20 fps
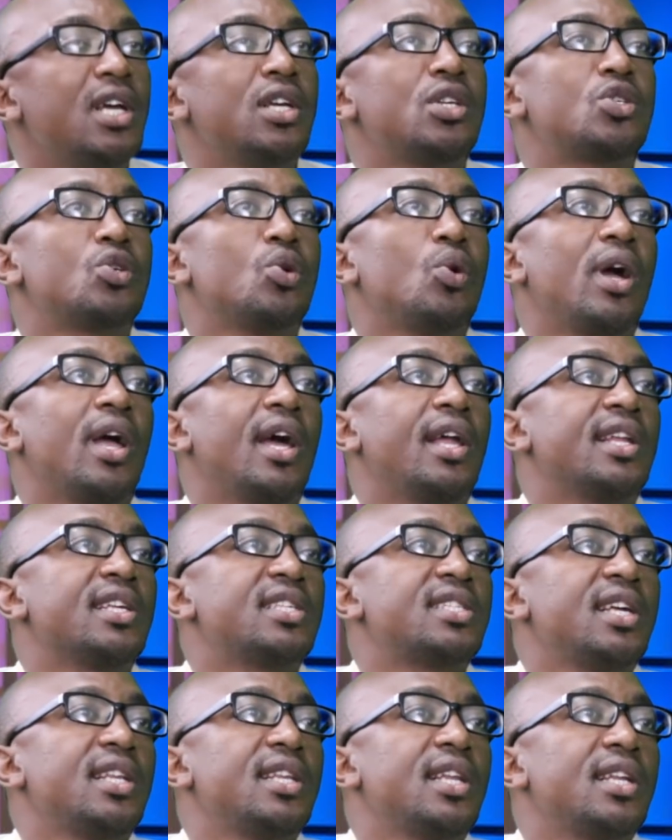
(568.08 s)
So I
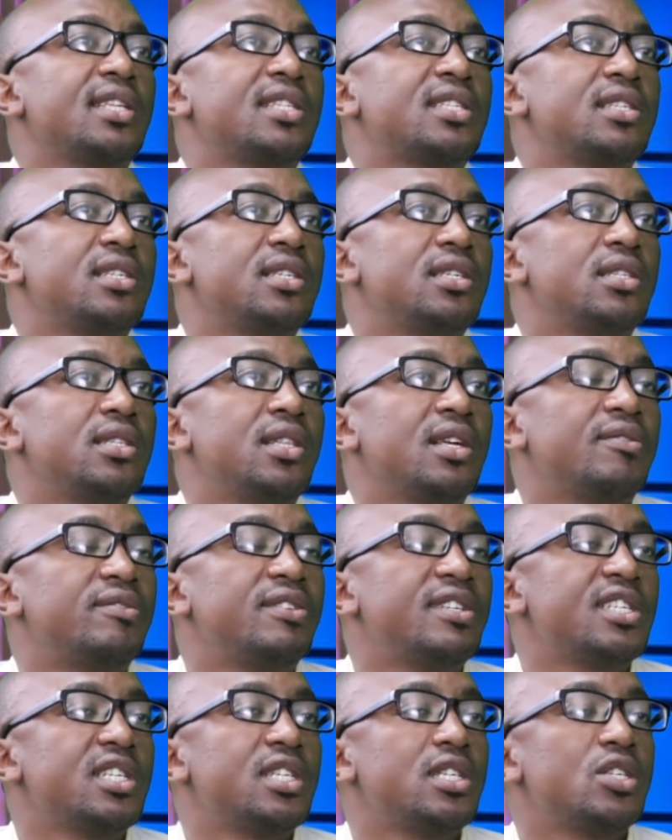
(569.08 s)
understand that the
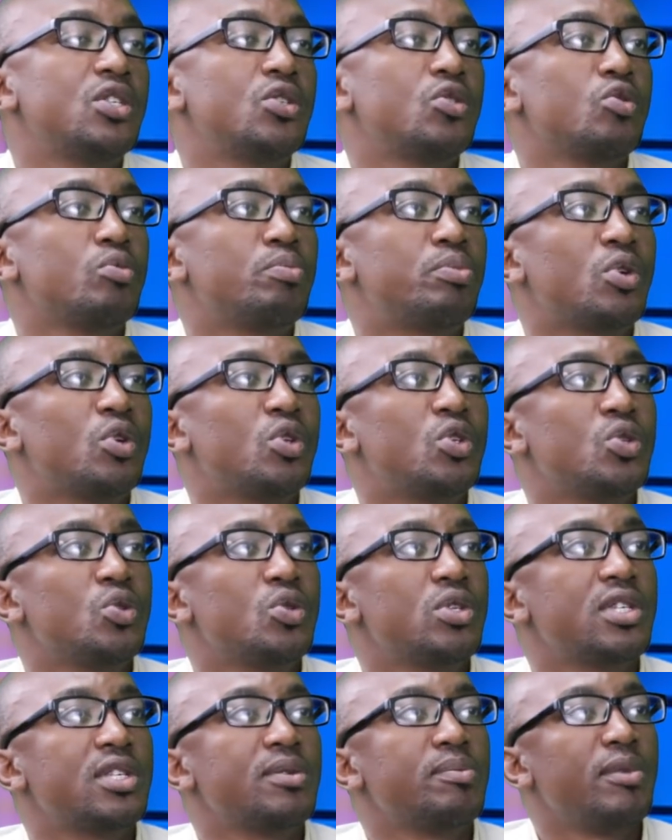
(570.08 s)
vision is to
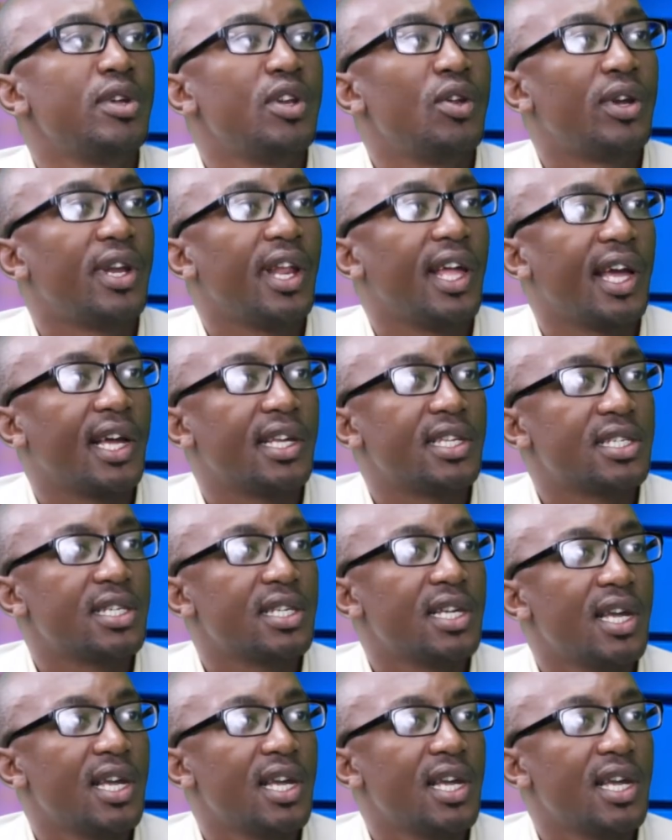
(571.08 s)
produce millionaires.